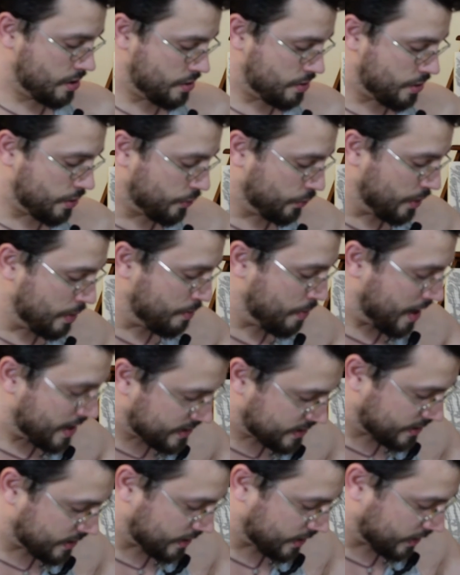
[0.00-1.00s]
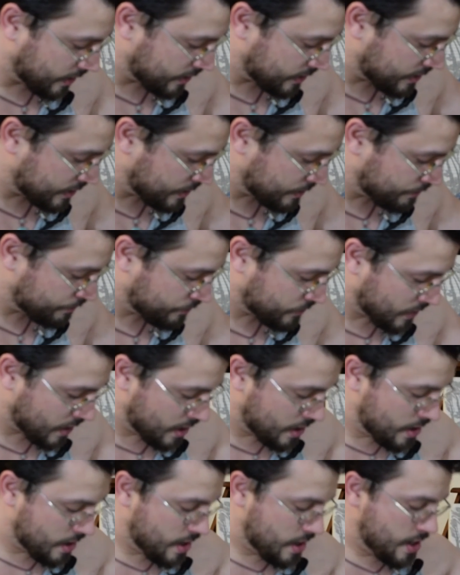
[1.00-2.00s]
The three best things.
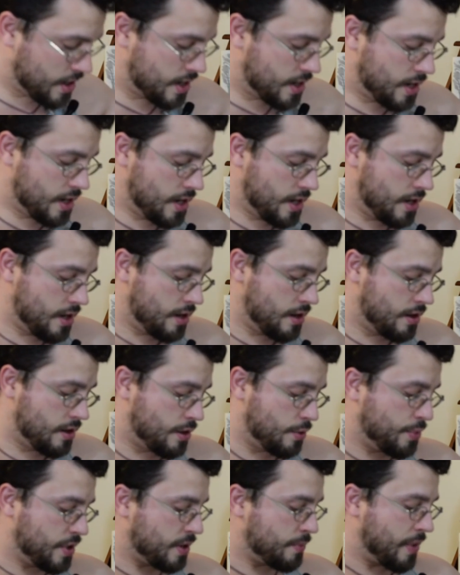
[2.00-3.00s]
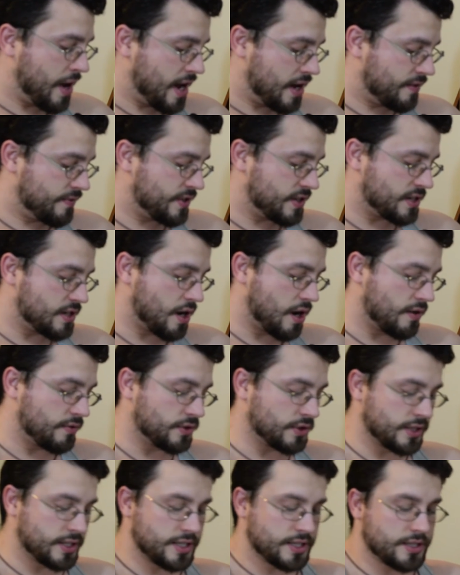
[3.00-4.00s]
The big bad of this
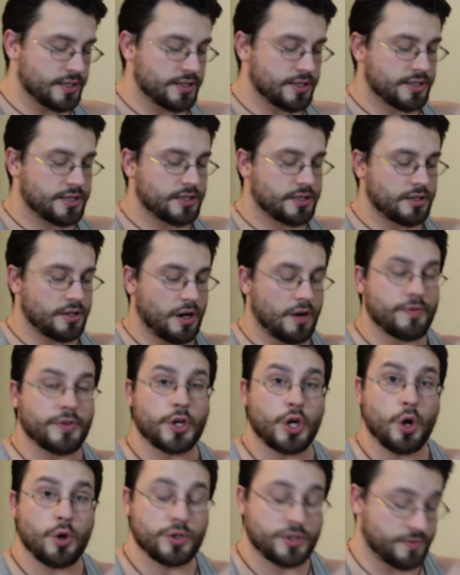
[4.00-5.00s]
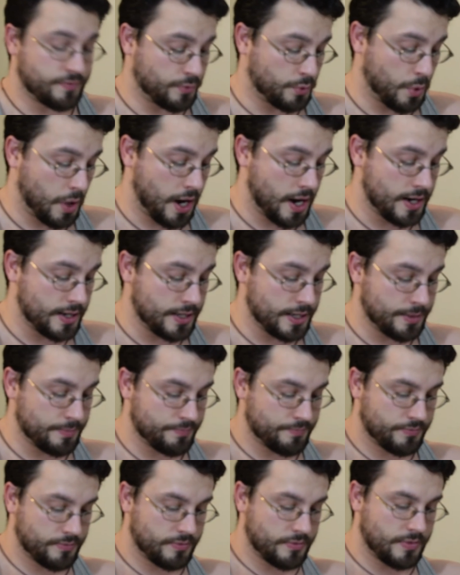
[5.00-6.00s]
novel is of the ghost variety.
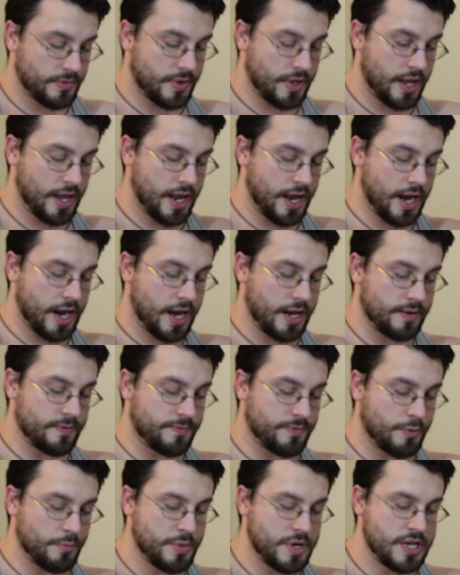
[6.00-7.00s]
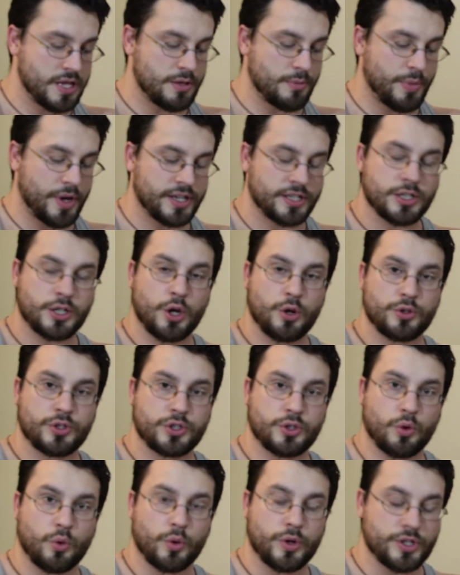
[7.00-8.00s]
And for me, the best ghost
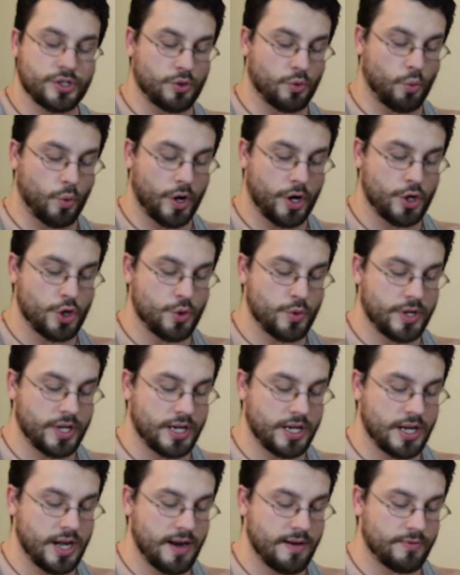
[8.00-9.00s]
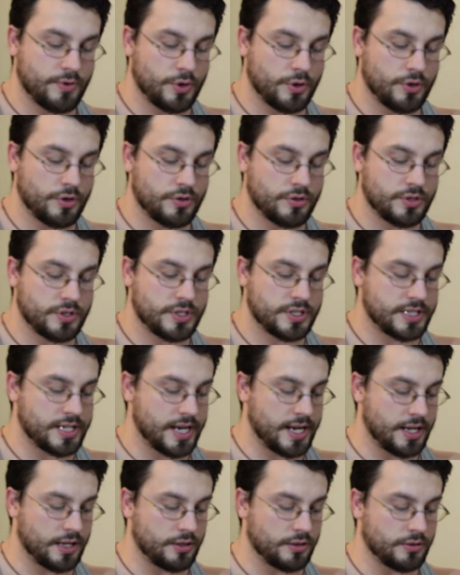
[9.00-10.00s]
stories are where you can never
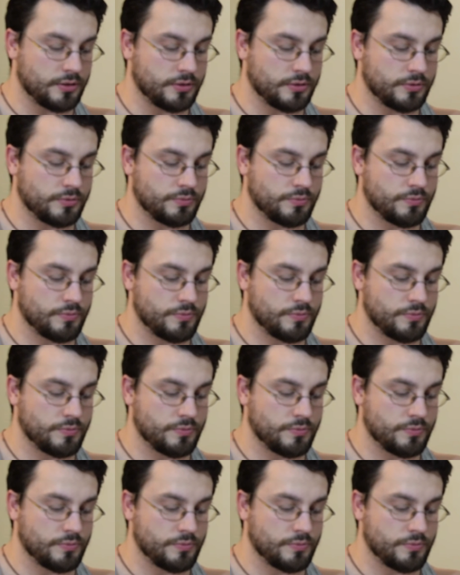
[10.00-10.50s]
tell